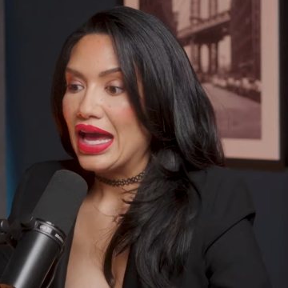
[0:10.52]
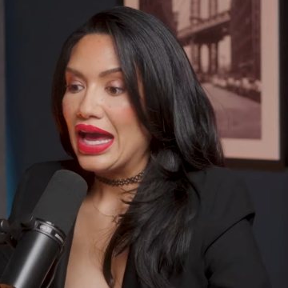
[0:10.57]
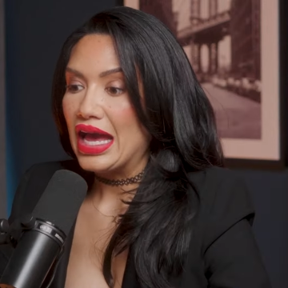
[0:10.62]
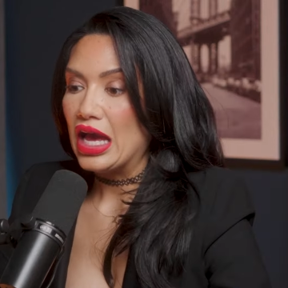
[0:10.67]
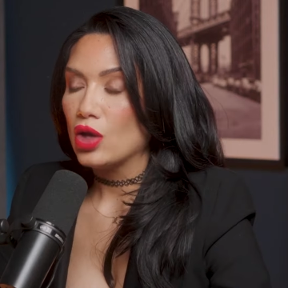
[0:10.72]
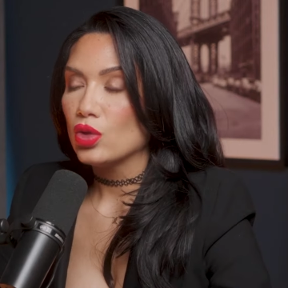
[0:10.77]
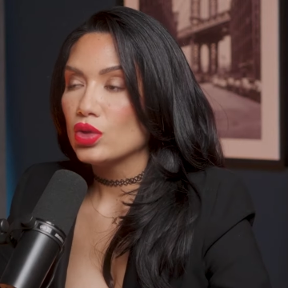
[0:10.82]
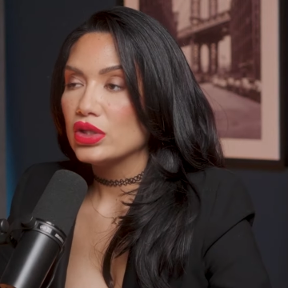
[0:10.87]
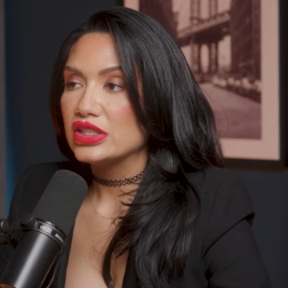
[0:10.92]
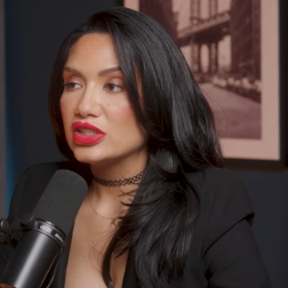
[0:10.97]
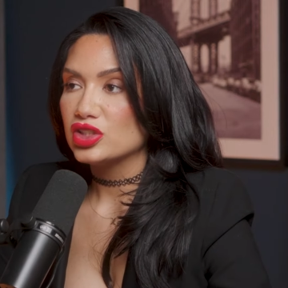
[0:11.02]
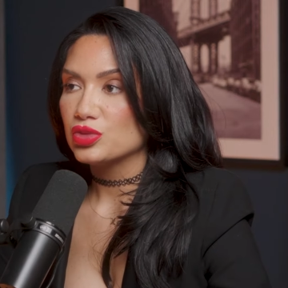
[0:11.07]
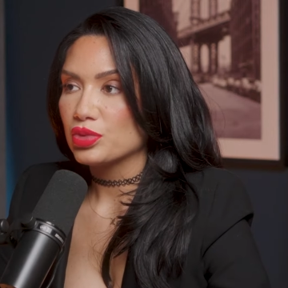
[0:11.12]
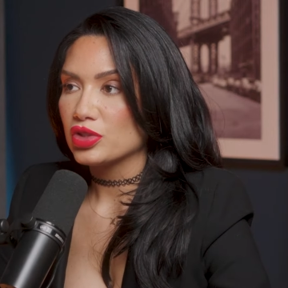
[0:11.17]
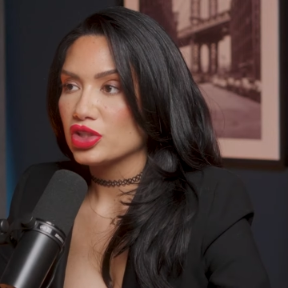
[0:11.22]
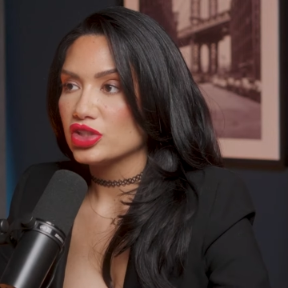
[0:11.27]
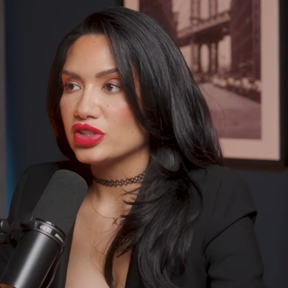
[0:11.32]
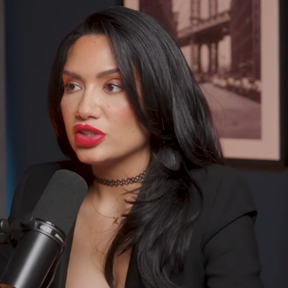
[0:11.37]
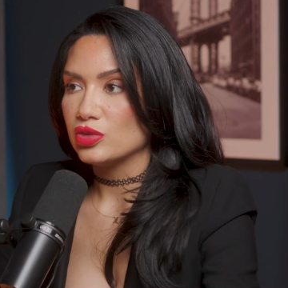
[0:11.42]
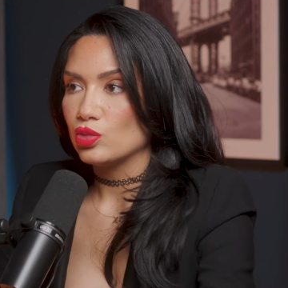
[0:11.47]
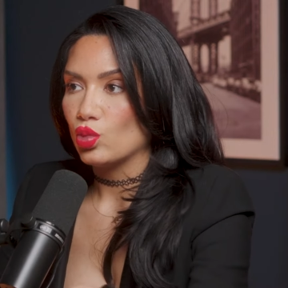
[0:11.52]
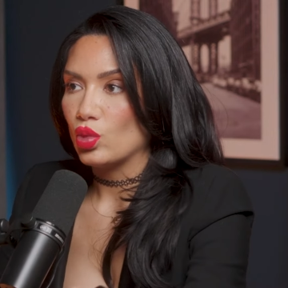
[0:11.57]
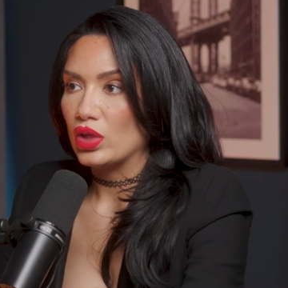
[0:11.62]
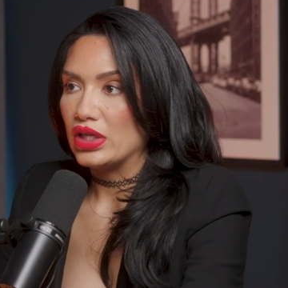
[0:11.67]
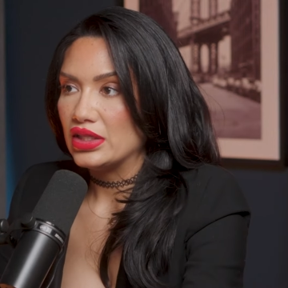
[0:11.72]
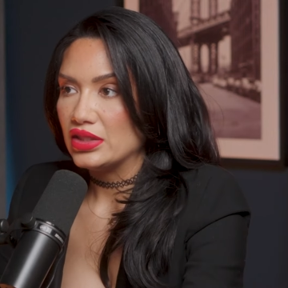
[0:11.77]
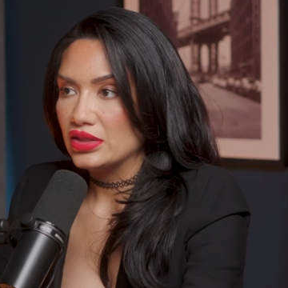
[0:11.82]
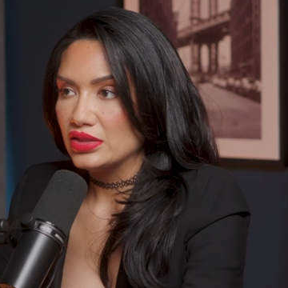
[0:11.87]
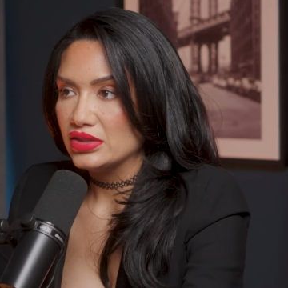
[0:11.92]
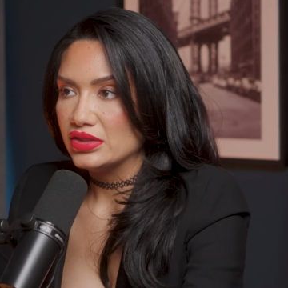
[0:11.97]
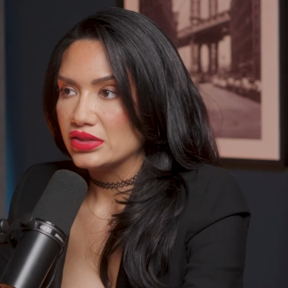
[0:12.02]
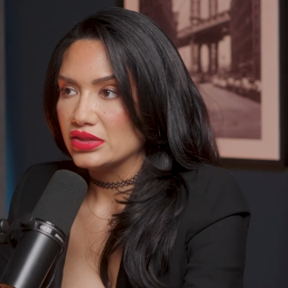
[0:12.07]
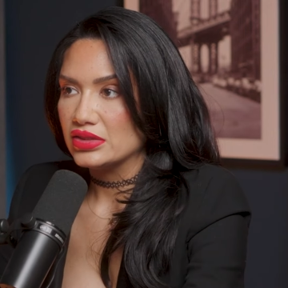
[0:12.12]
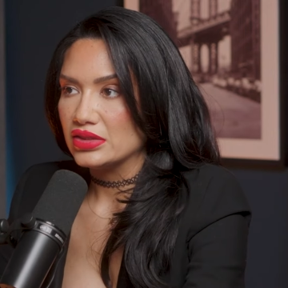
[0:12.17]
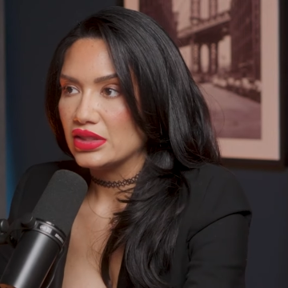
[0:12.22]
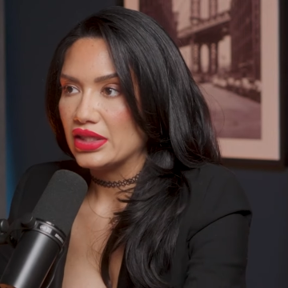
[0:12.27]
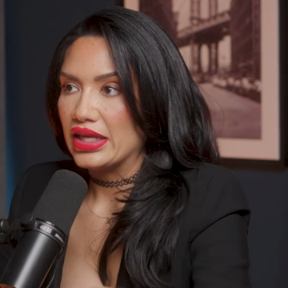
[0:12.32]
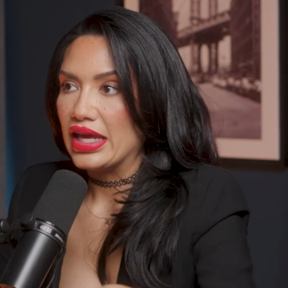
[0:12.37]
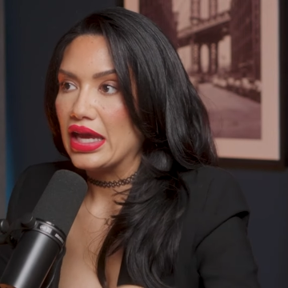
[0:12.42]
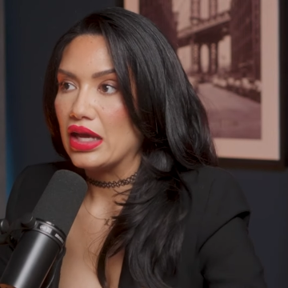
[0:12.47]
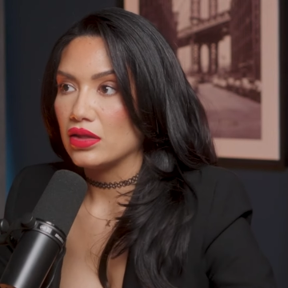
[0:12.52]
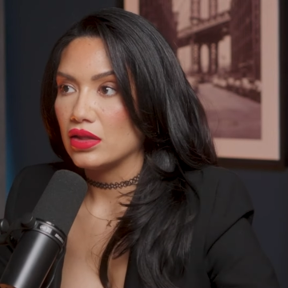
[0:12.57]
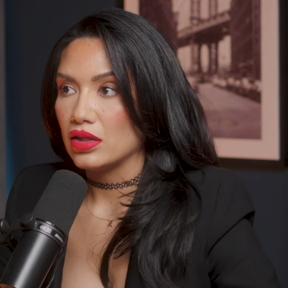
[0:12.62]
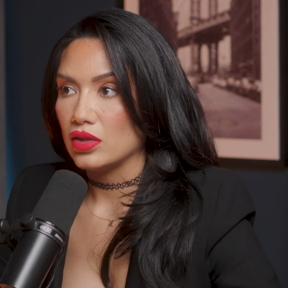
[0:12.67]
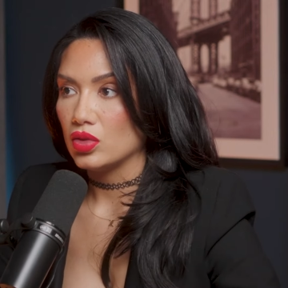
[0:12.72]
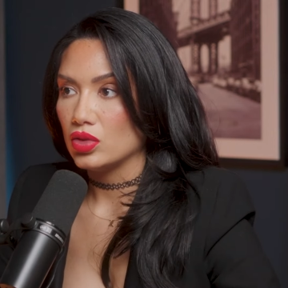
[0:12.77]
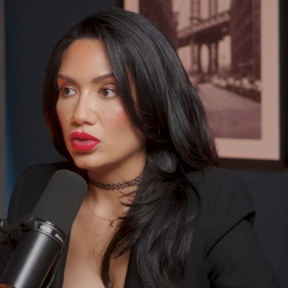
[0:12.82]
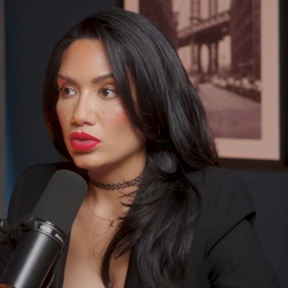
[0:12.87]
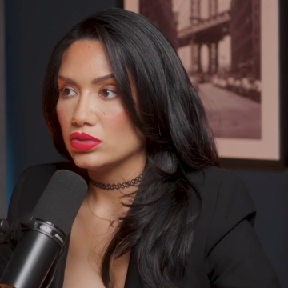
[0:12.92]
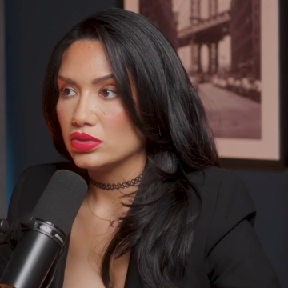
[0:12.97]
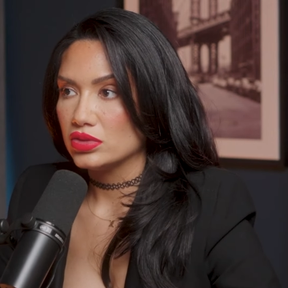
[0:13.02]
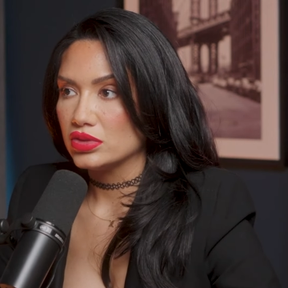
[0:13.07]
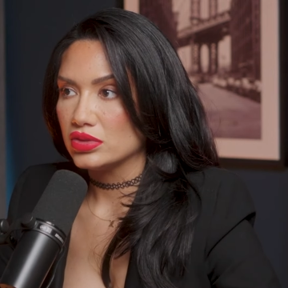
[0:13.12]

how this person wins and how they lose.